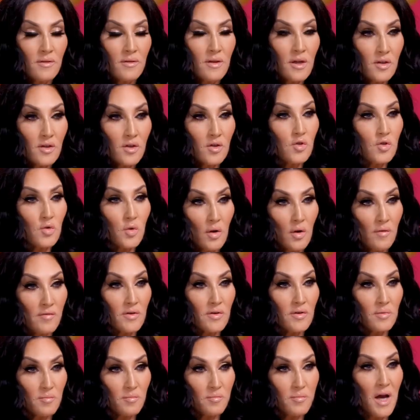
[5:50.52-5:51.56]
that you drove
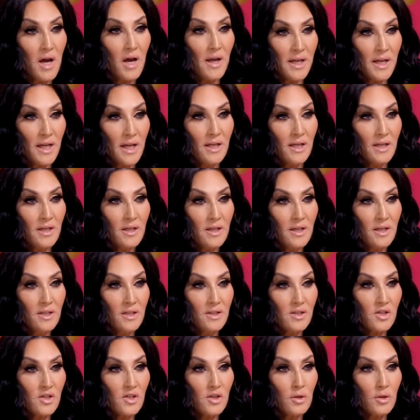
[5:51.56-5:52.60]
your body
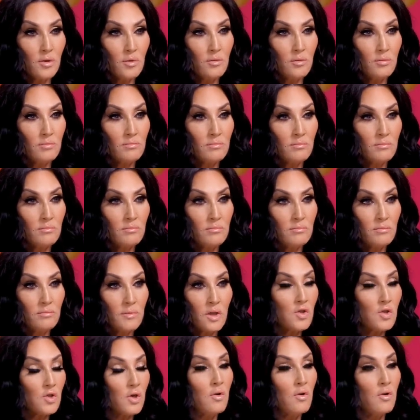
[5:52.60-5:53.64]
into
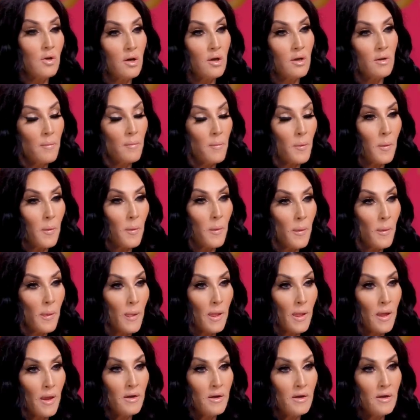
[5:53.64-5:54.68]
a stroke. Yeah.
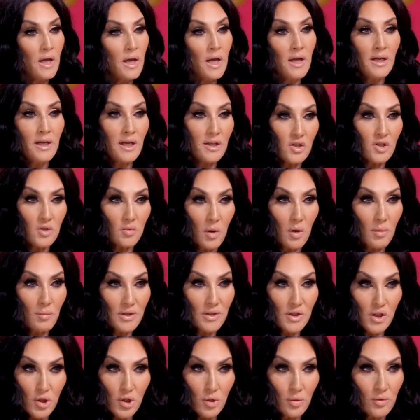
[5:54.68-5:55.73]
Not just one,
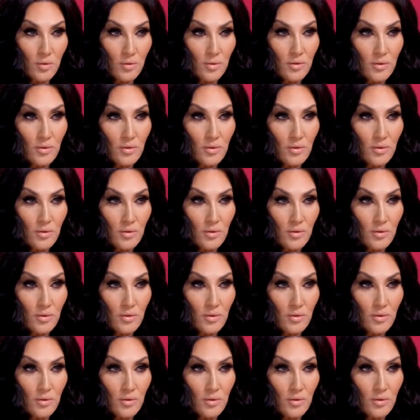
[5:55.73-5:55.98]
but two.